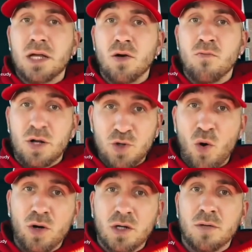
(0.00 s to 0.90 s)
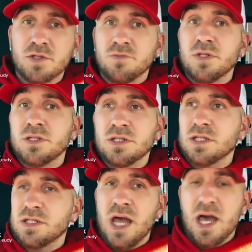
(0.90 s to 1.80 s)
My daughter comes to me. She
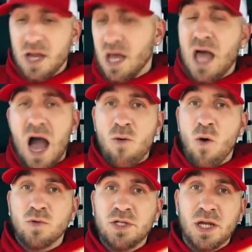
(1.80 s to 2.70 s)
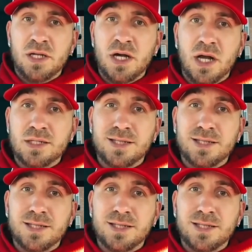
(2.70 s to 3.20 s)
says, Dad, I want chicken nuggets.